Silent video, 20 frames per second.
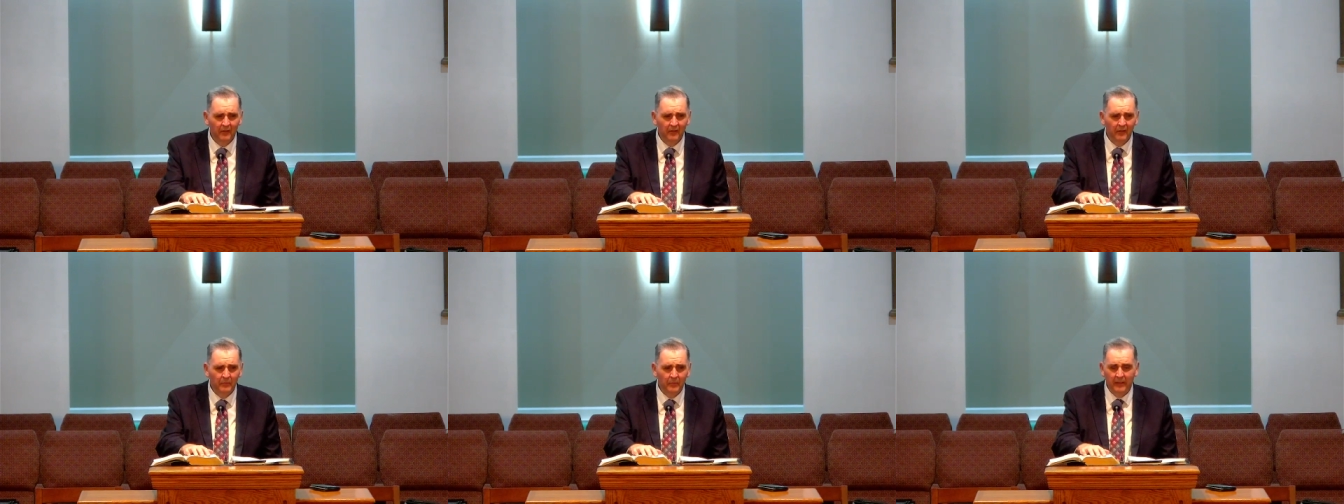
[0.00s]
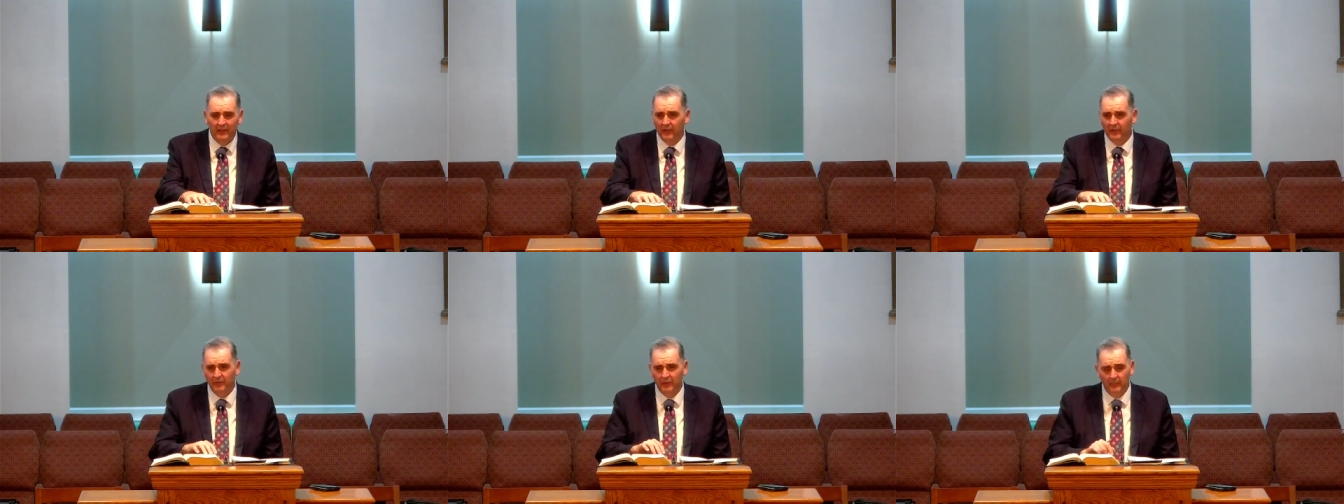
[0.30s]

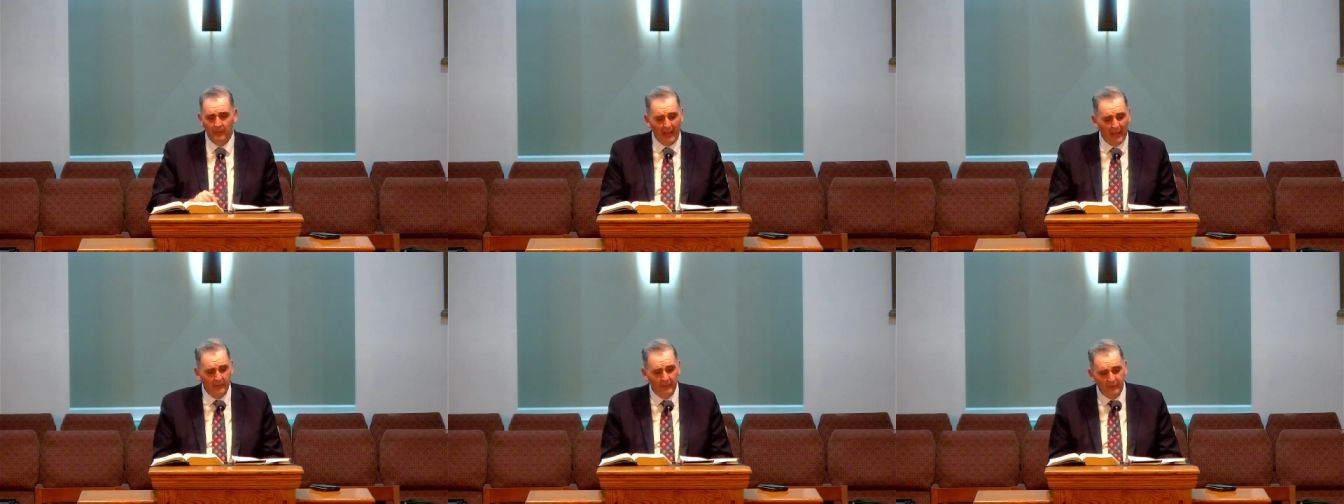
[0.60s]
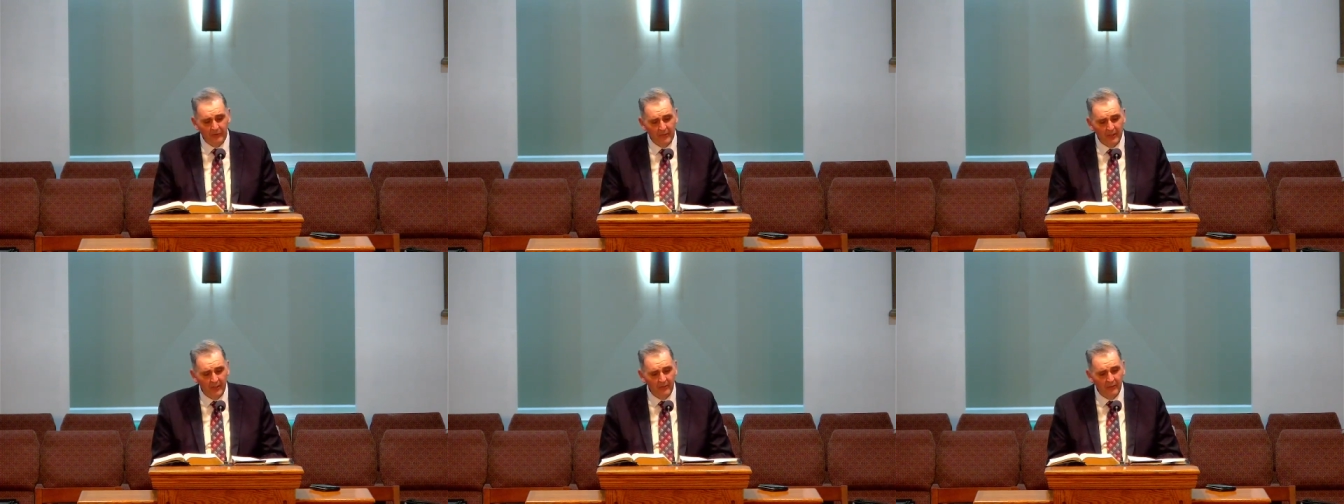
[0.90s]
Because the Bible
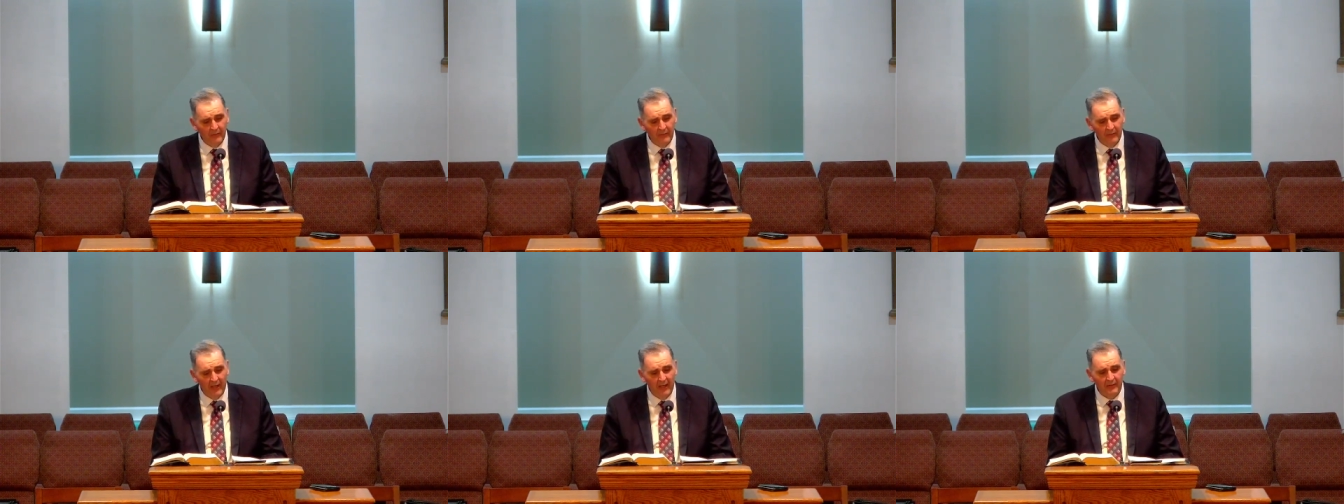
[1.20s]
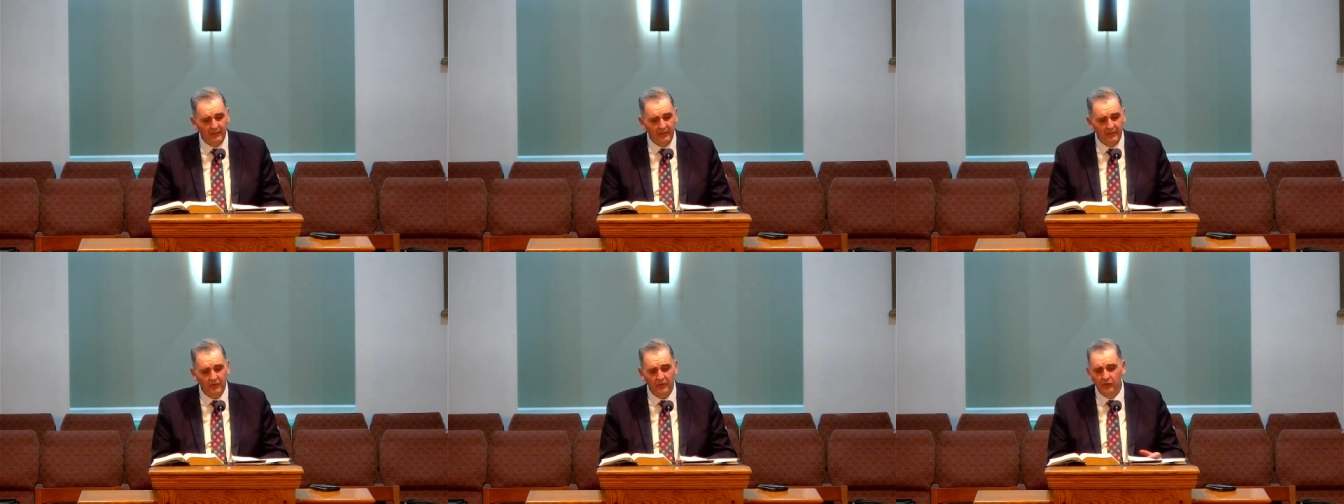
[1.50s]
says if God
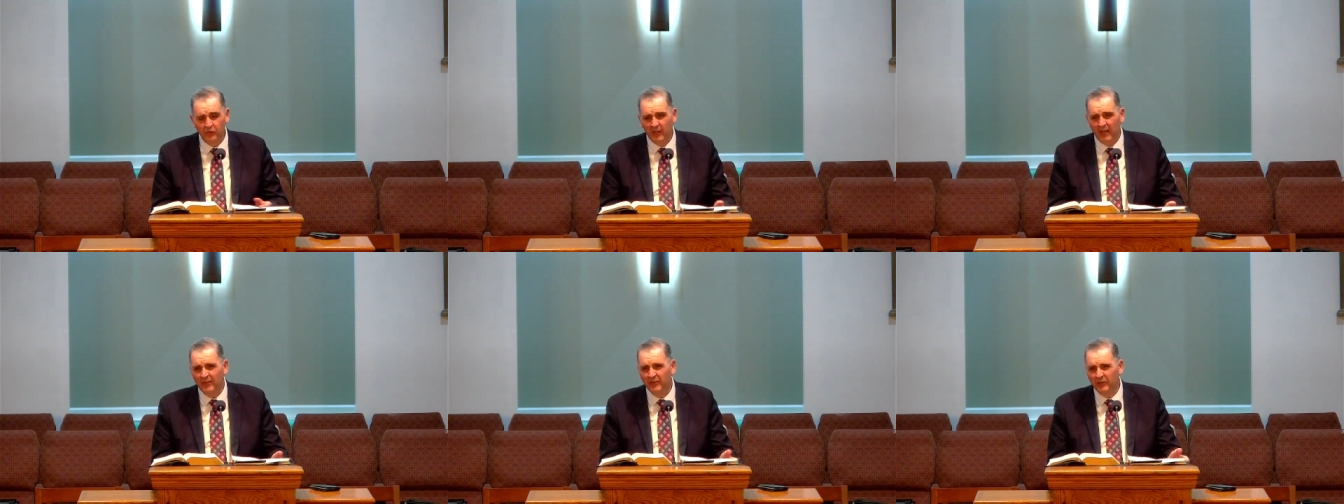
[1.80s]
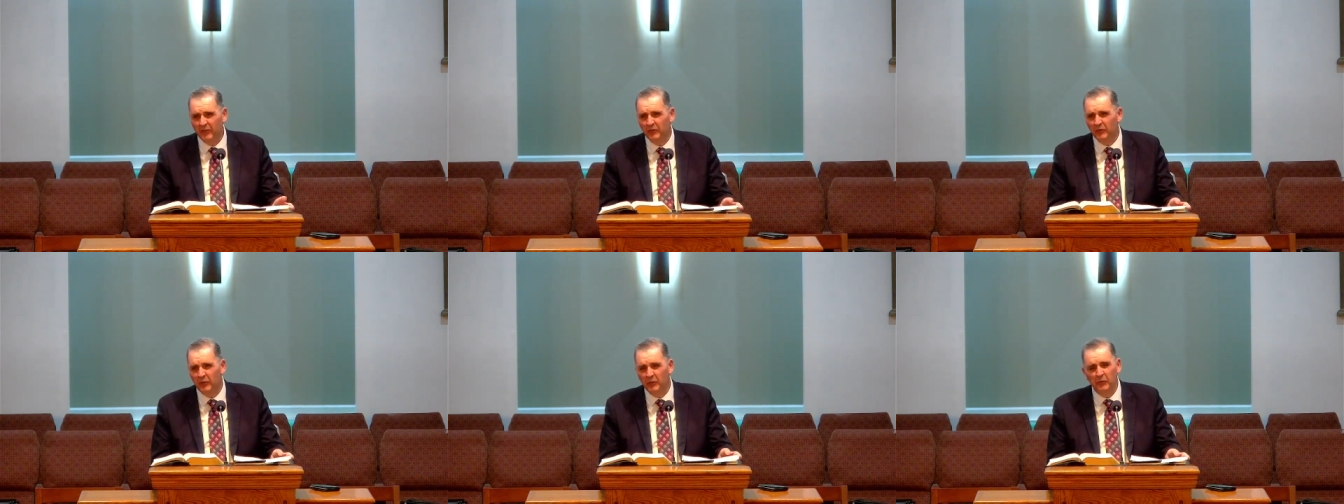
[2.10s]
doesn't
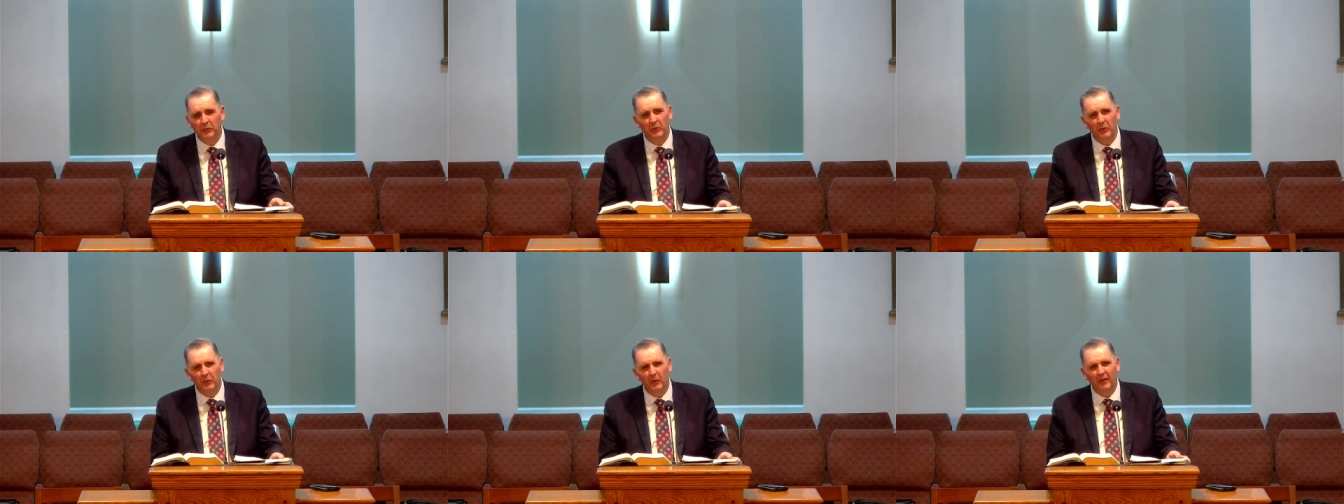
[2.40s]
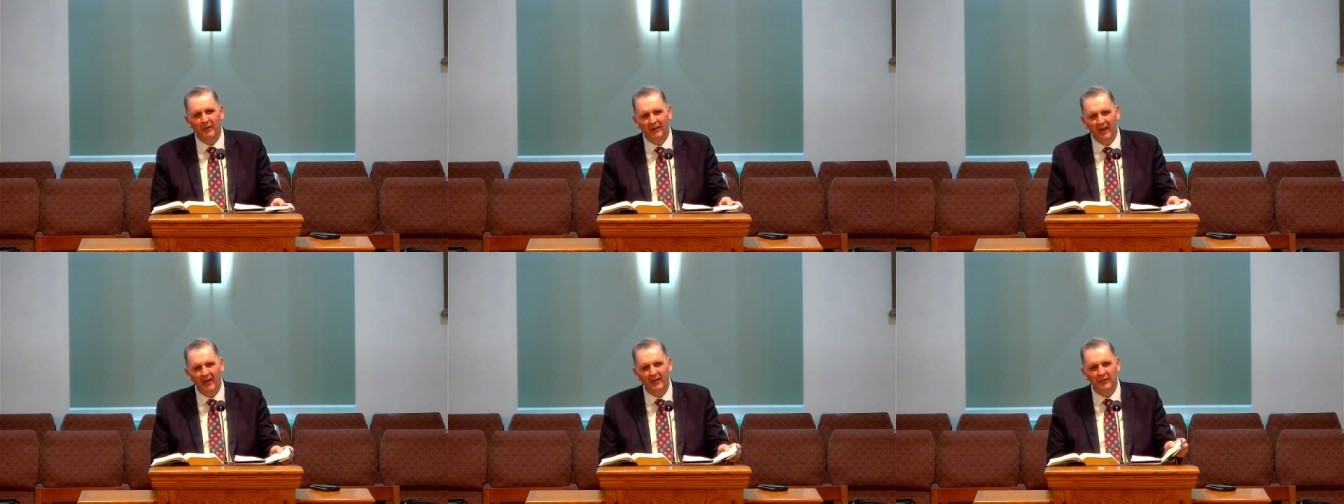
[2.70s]
chasten you, you are
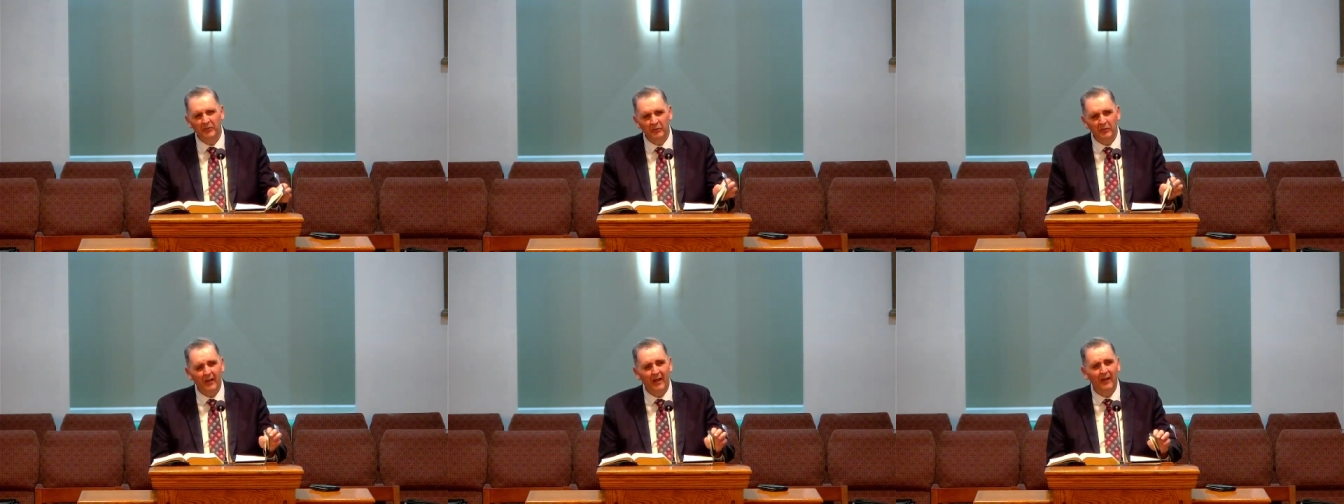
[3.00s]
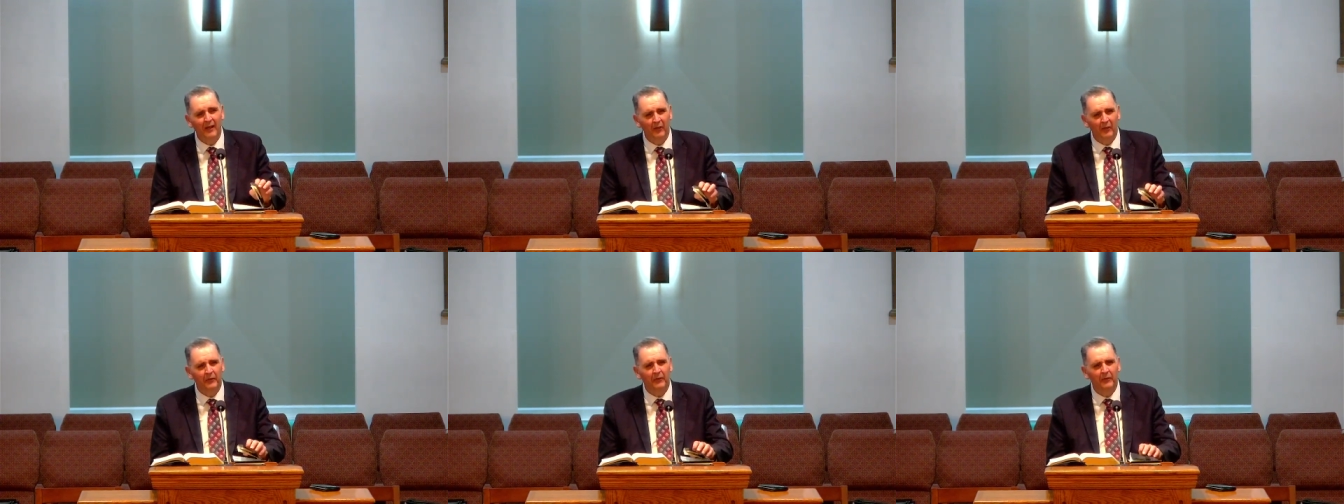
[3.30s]
not his
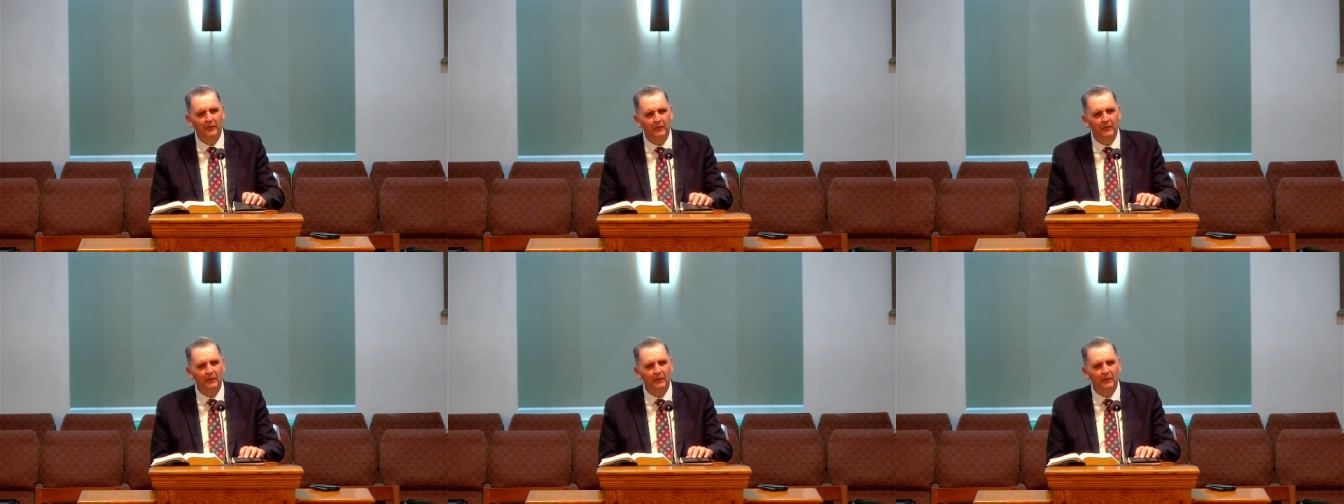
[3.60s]
child.